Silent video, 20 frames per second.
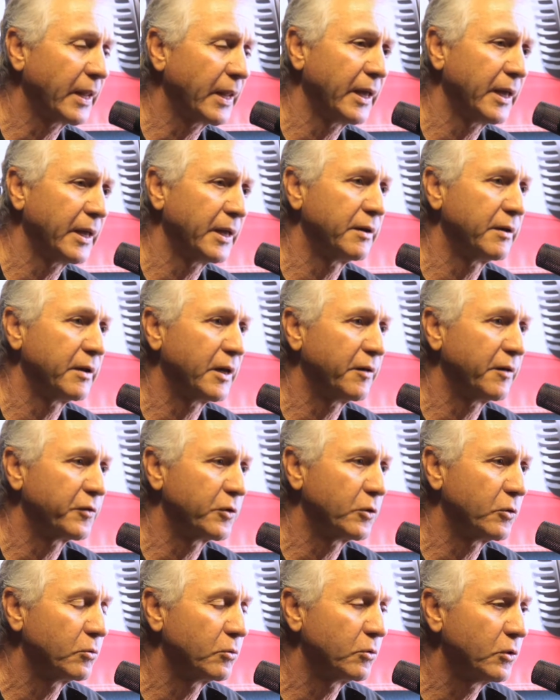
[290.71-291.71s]
And
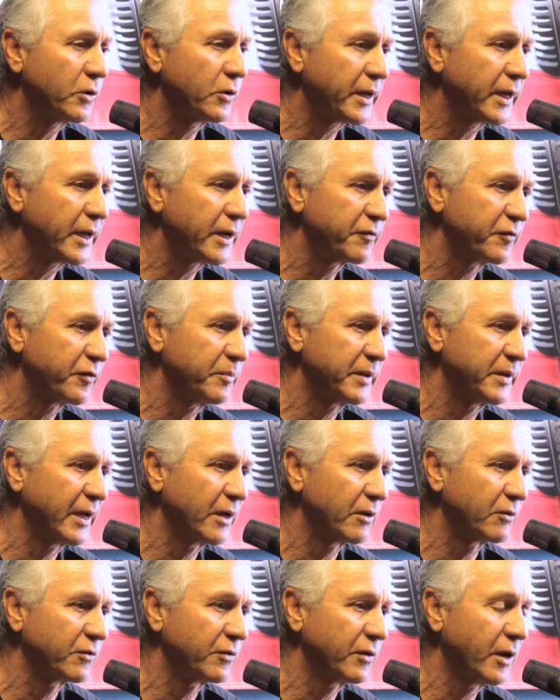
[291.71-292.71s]
if you look at it from the
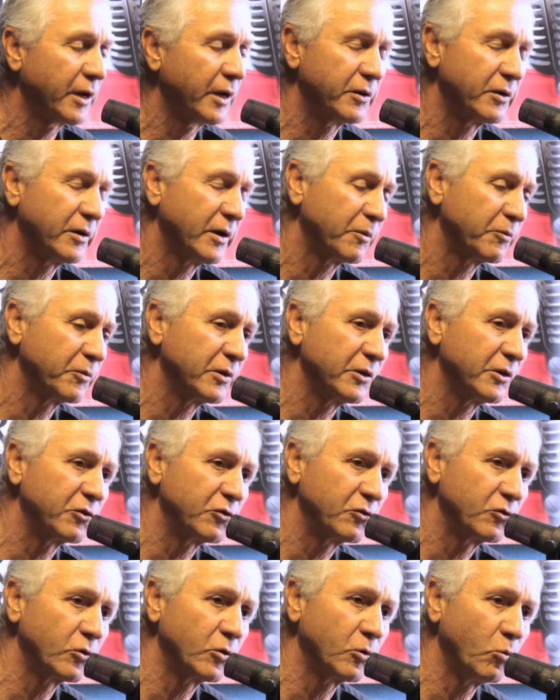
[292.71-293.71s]
outside, you're not really
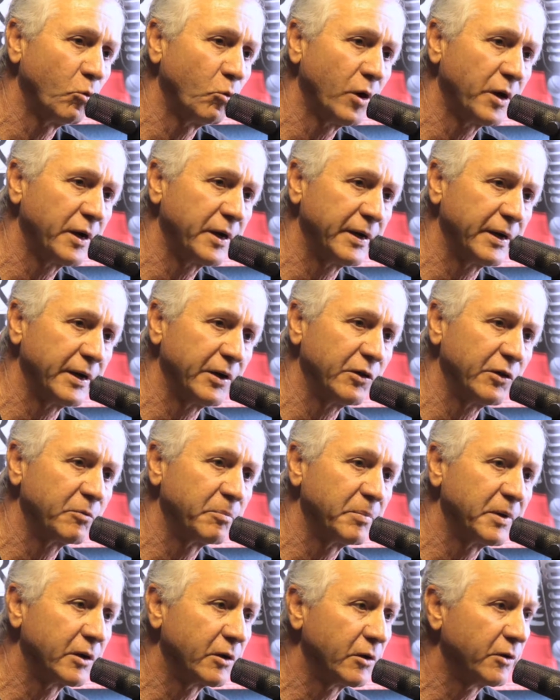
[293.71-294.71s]
sure what it
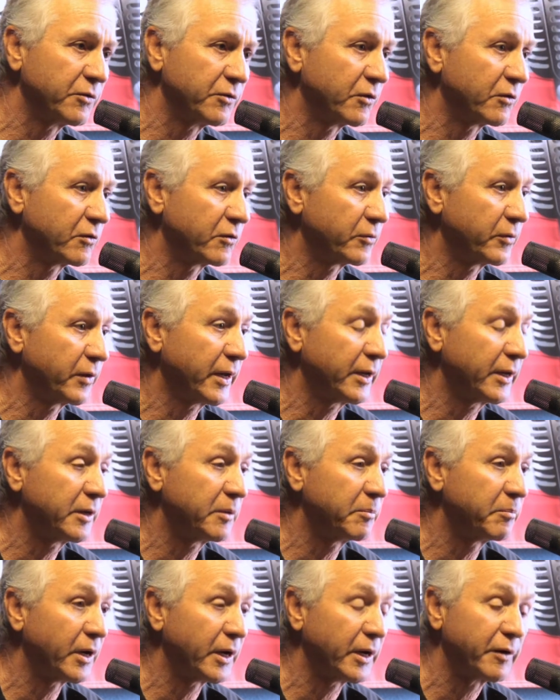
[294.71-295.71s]
is because it's
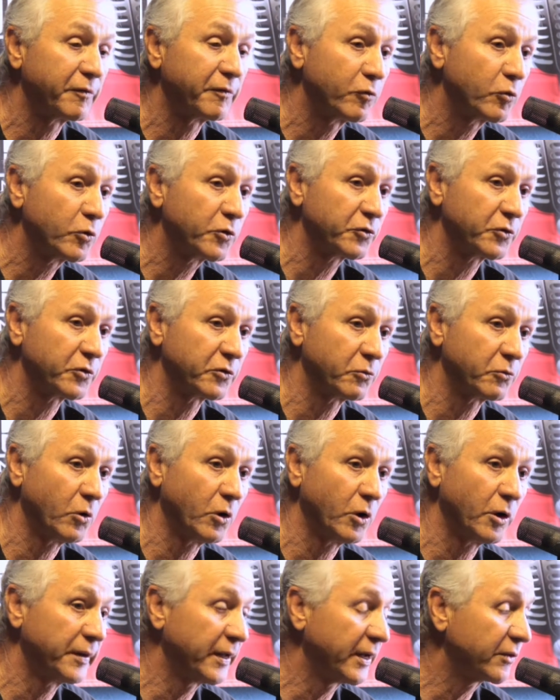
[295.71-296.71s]
surrounded by a fortress
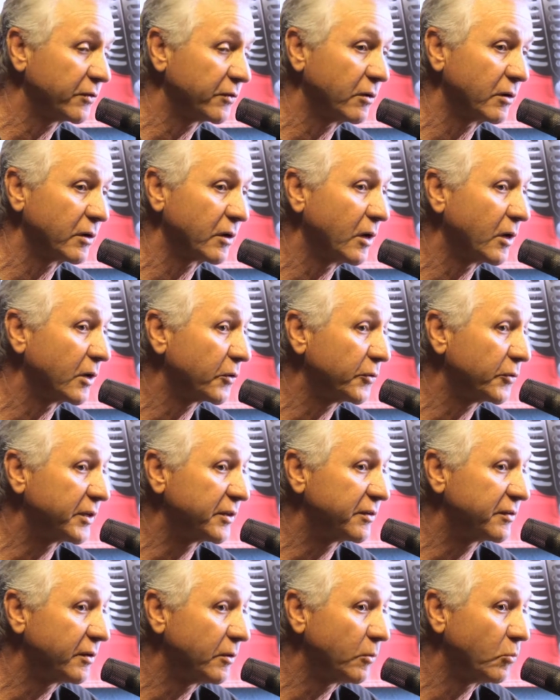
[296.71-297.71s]
wall, and that's all
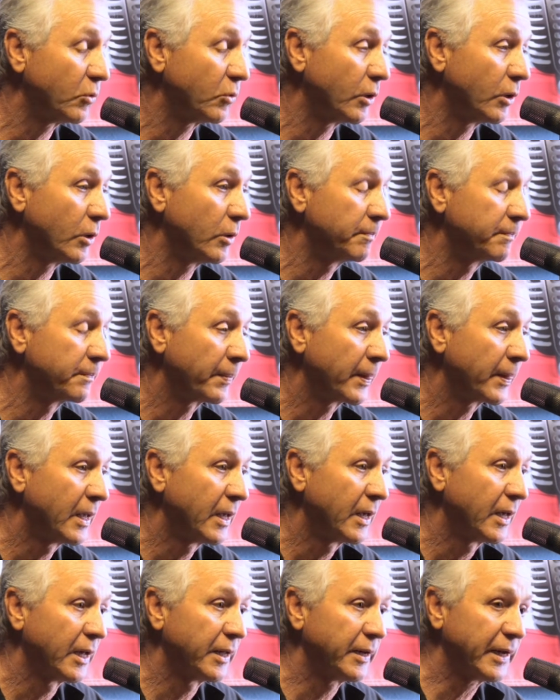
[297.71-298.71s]
concrete tilt wall.
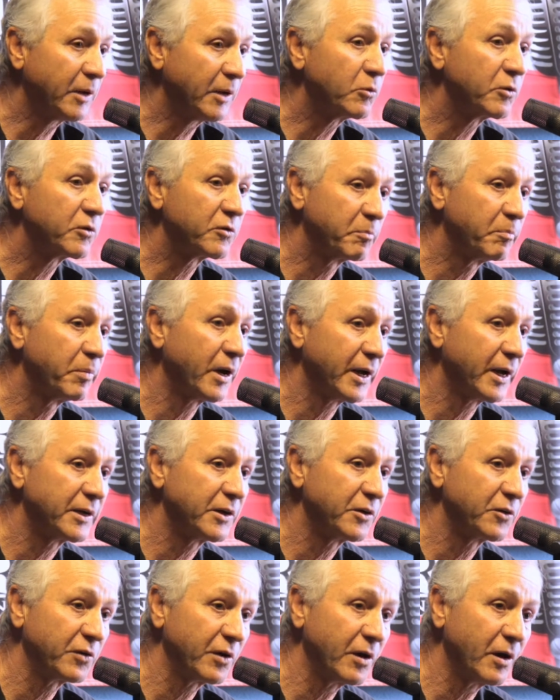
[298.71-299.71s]
And that was by
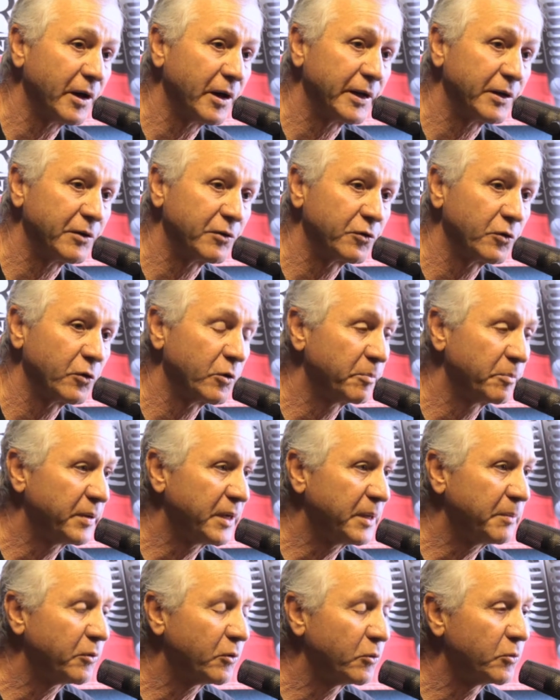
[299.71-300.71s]
design, so that
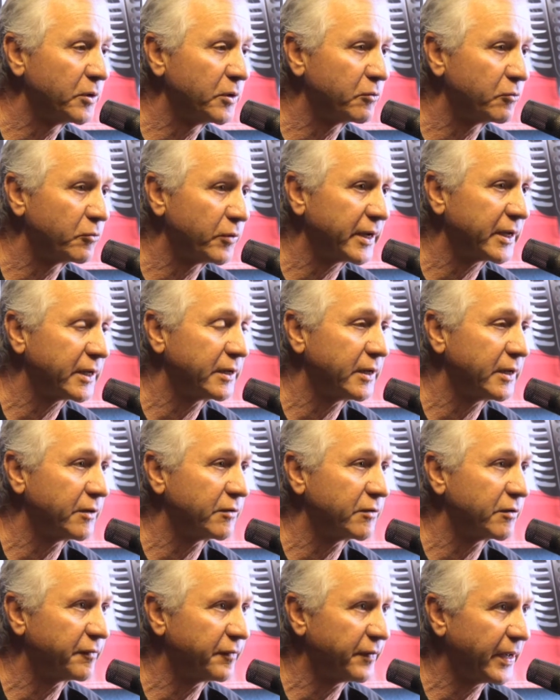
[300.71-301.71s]
people would
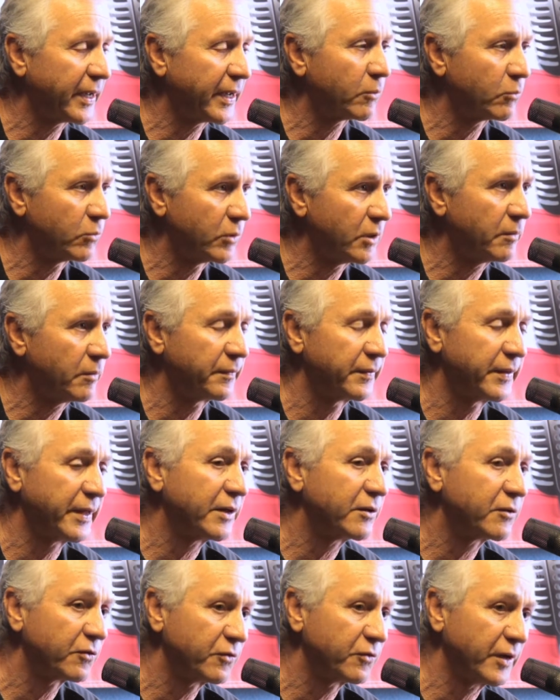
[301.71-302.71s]
recognize the fact, well,
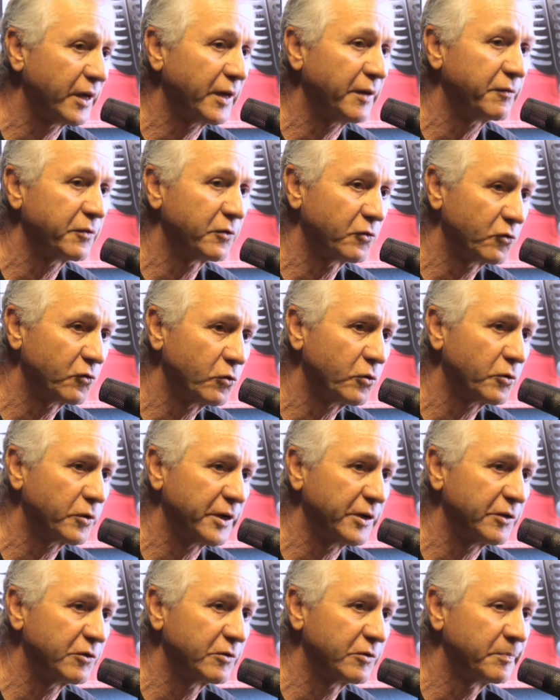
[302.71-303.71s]
that's safe
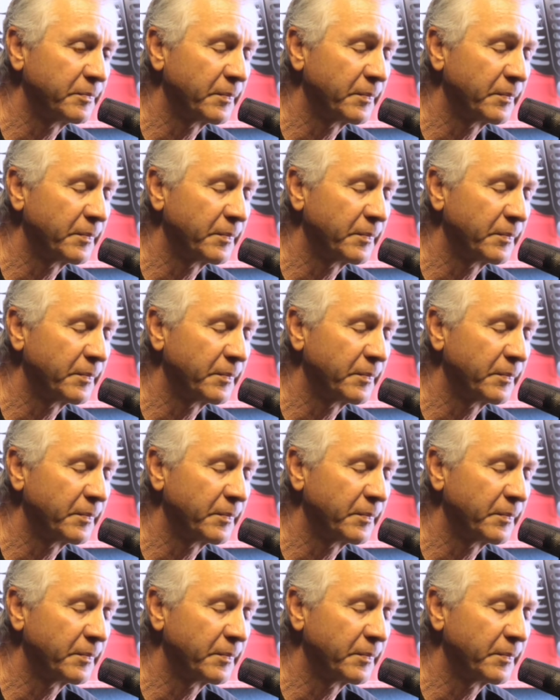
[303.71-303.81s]
storage.